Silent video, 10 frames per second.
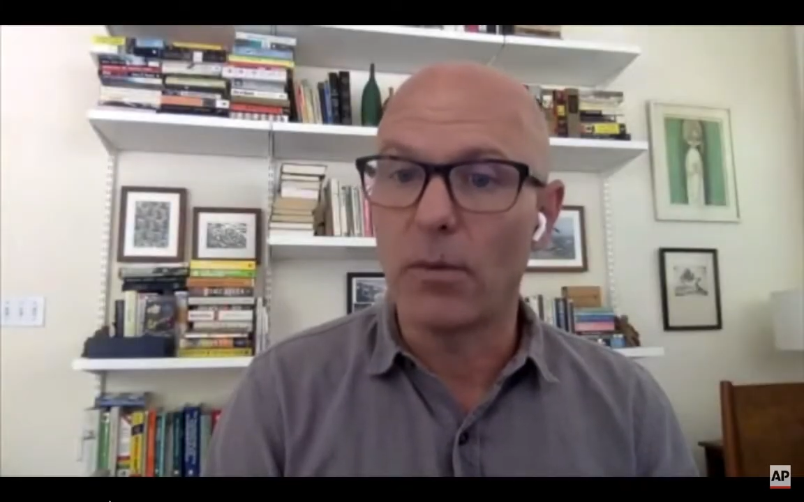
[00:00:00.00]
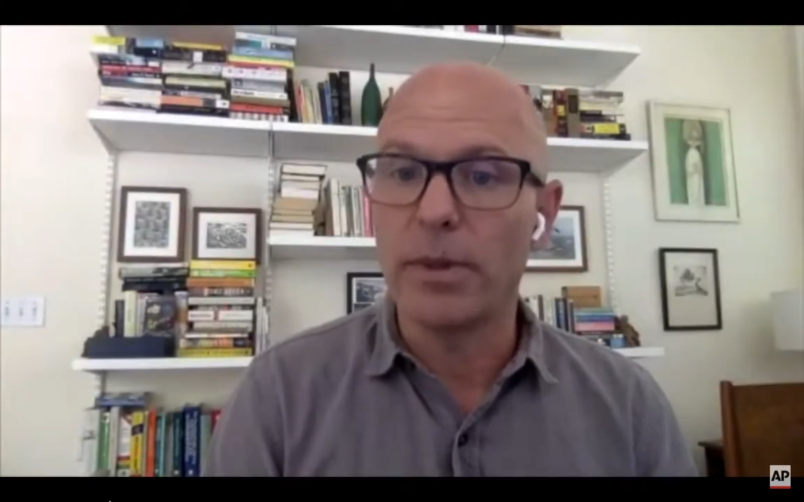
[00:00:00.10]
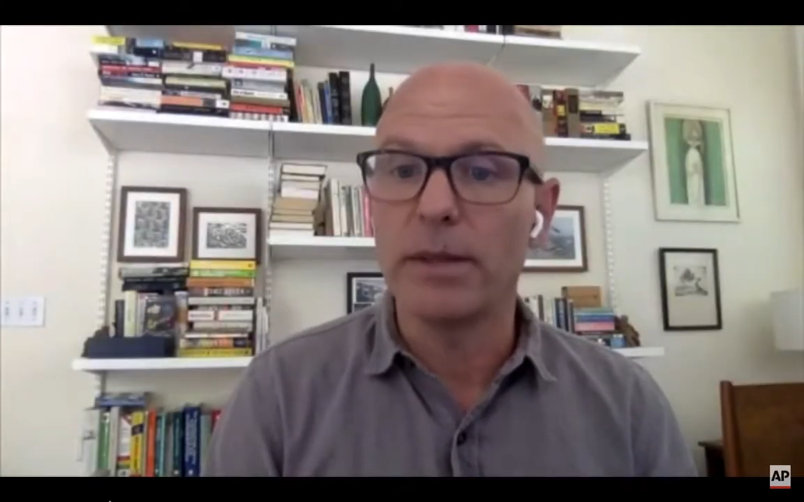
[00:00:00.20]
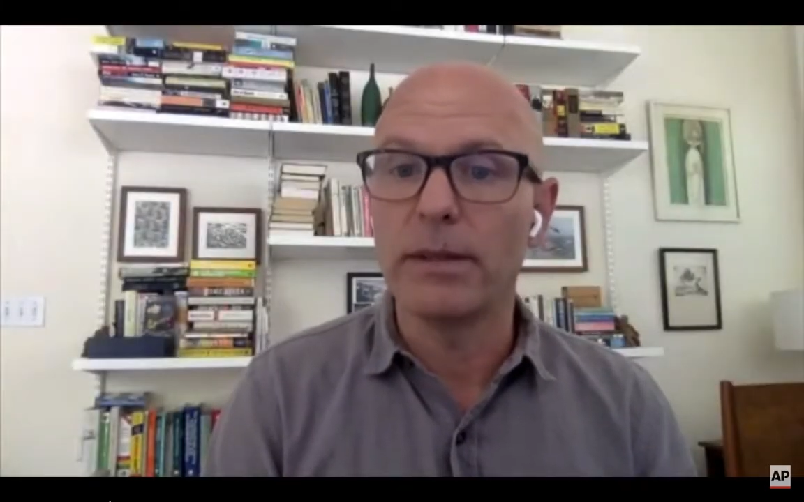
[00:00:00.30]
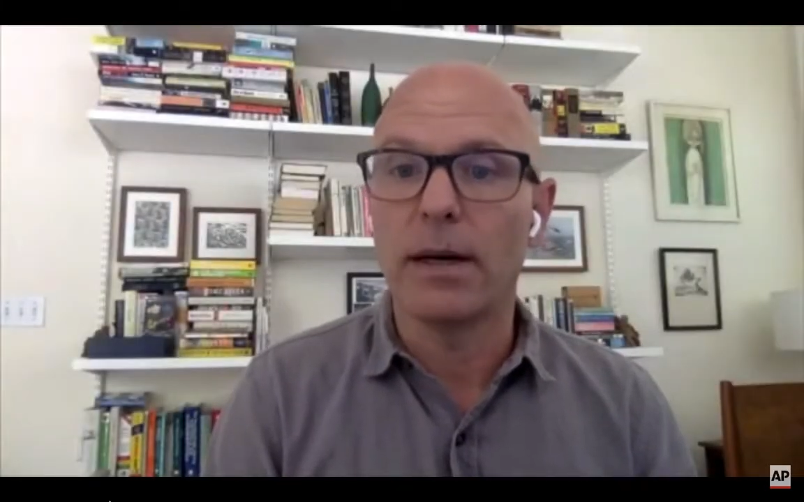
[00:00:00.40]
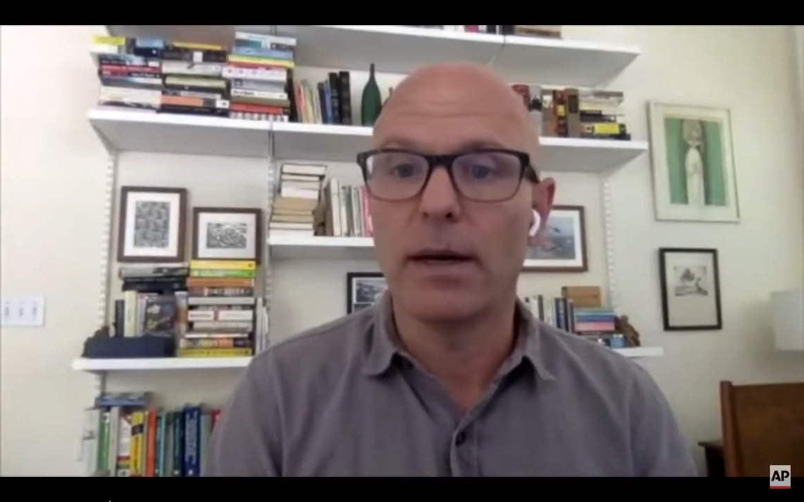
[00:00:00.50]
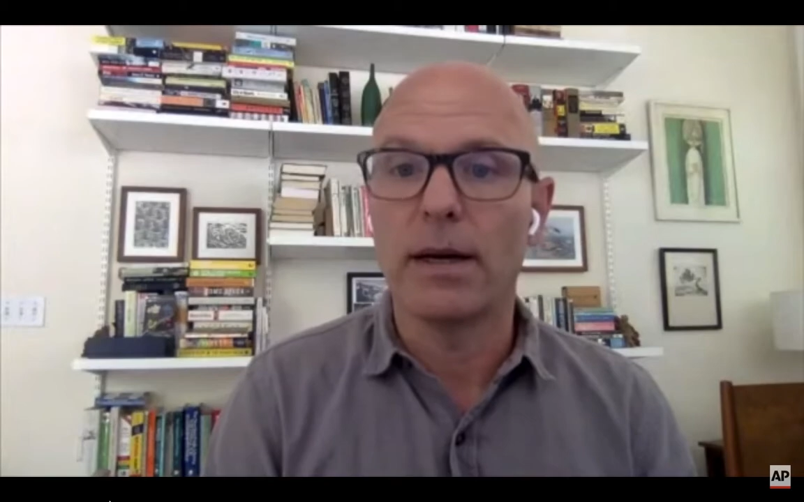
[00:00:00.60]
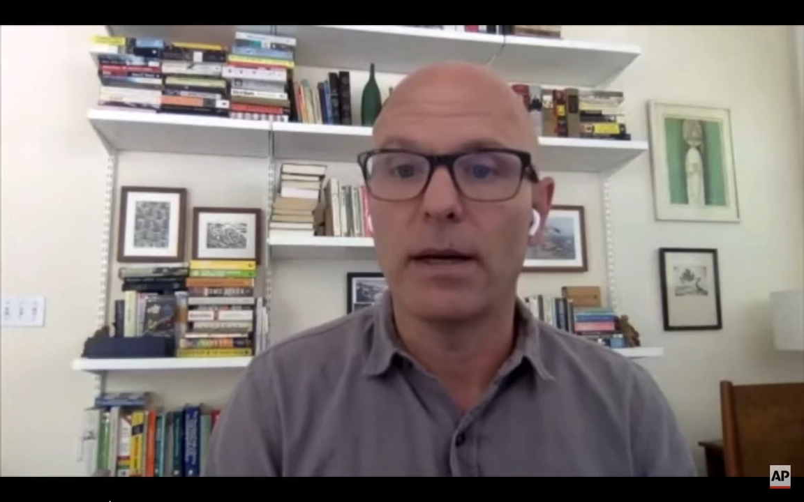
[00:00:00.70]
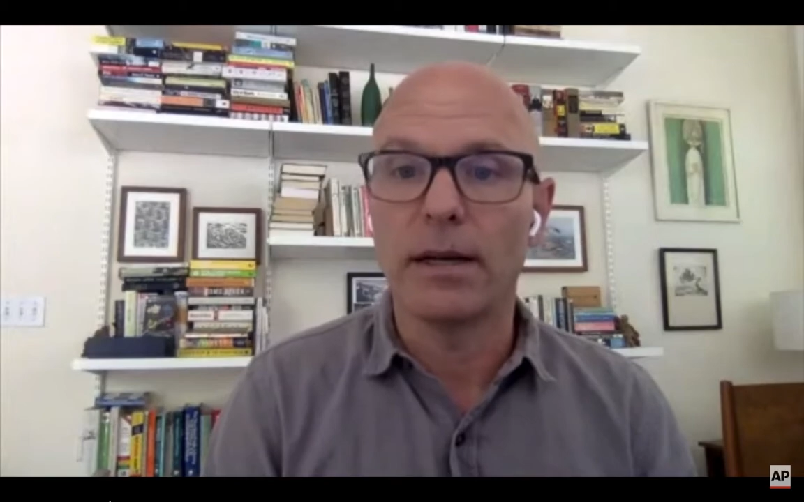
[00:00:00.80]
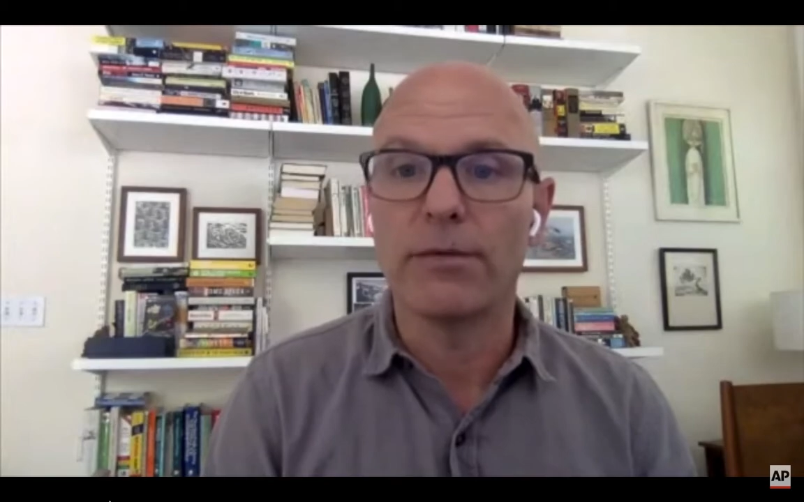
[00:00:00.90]
open
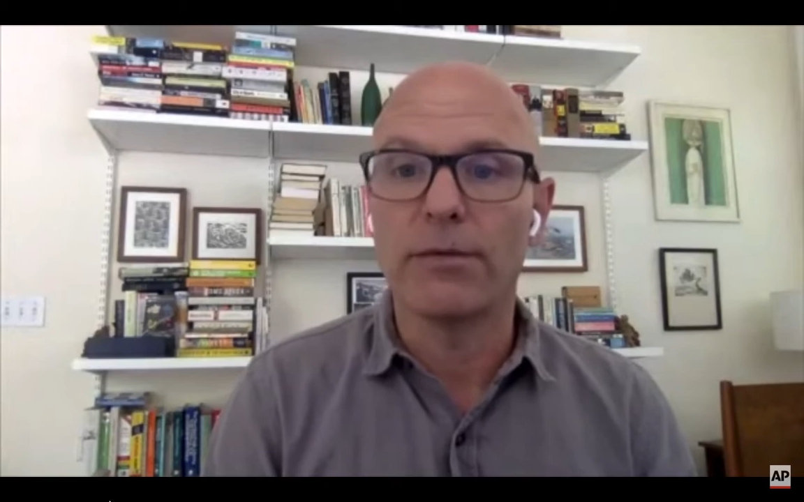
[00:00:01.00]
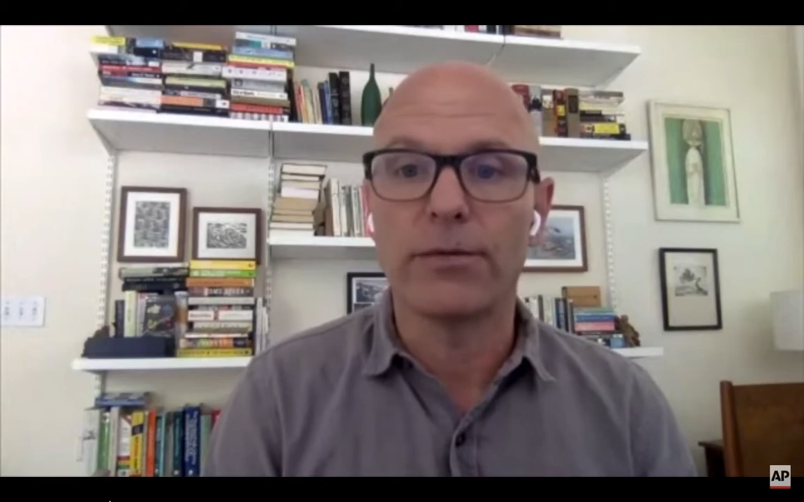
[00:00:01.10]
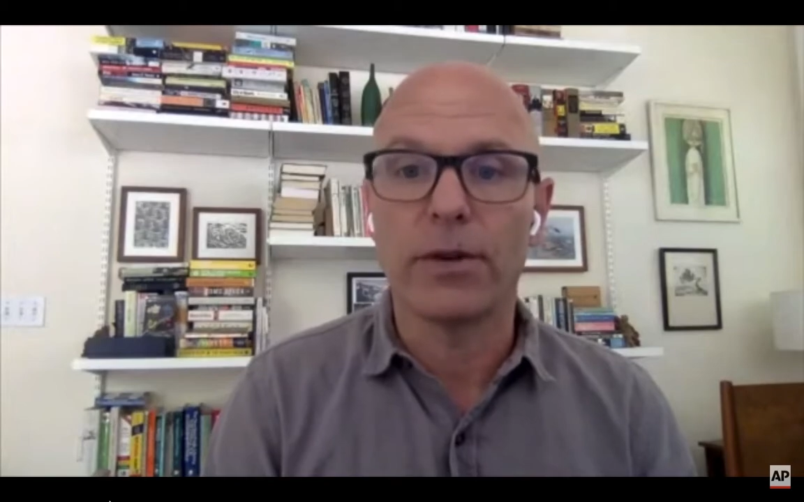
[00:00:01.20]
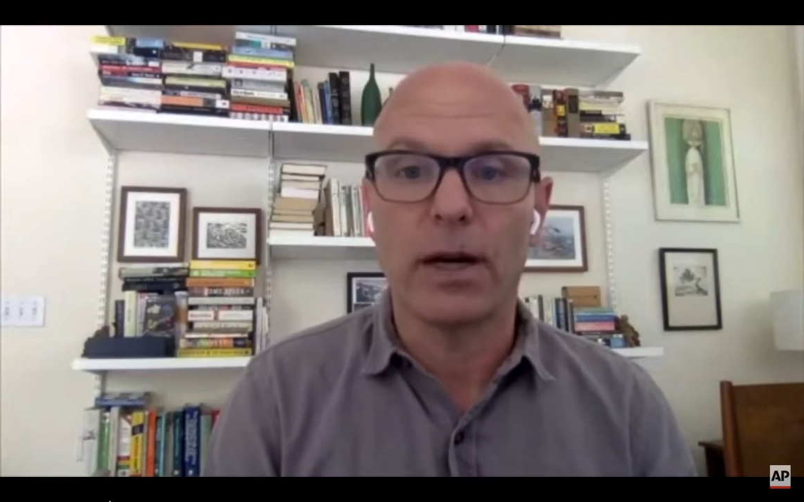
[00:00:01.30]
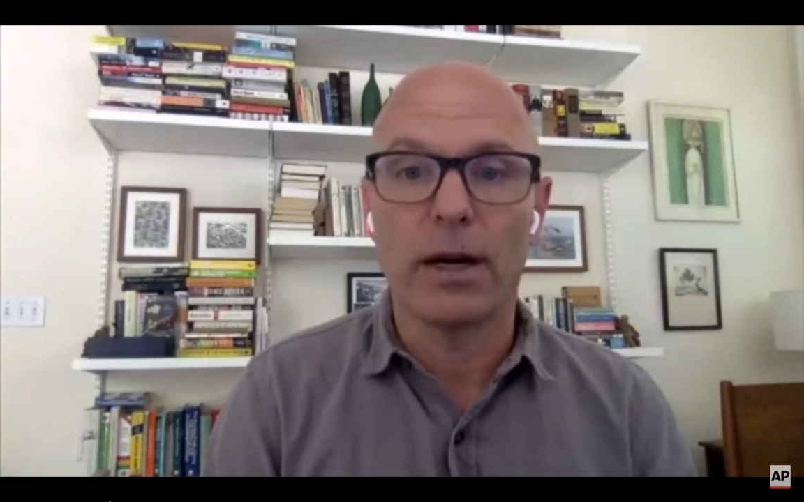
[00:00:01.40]
if